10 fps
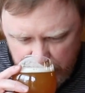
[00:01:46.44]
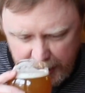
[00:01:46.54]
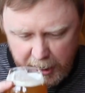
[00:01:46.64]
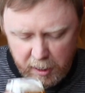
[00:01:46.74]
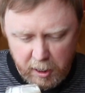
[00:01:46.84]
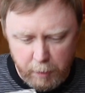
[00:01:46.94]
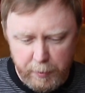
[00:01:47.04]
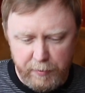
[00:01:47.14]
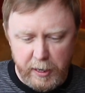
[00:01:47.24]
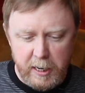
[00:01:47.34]
I get a little
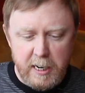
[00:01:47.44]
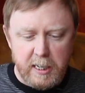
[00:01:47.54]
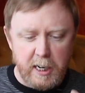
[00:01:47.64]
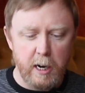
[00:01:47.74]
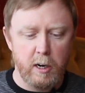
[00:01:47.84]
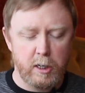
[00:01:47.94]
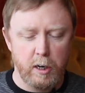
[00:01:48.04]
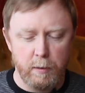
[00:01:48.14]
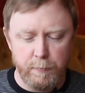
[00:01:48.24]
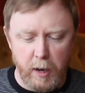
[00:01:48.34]
bit of a yeast
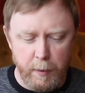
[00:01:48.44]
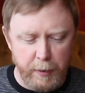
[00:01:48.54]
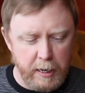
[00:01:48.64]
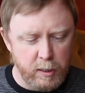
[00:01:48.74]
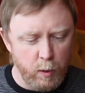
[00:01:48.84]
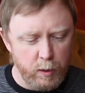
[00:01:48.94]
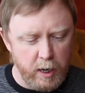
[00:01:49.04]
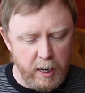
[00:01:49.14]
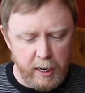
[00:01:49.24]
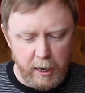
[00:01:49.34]
character that I don't
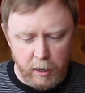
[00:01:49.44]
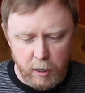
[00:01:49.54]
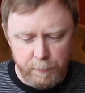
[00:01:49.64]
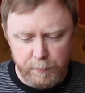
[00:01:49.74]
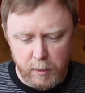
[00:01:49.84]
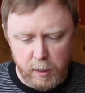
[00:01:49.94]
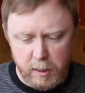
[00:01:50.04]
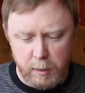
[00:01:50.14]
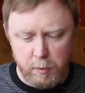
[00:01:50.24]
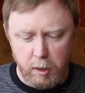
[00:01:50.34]
get here. It
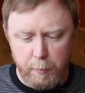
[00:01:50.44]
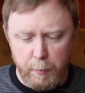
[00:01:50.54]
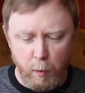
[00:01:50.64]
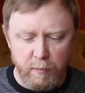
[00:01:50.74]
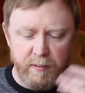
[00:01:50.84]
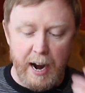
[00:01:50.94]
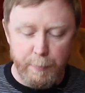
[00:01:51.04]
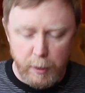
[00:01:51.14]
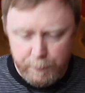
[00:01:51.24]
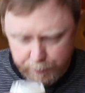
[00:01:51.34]
seems a little bit more
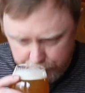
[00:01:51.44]
vibrant.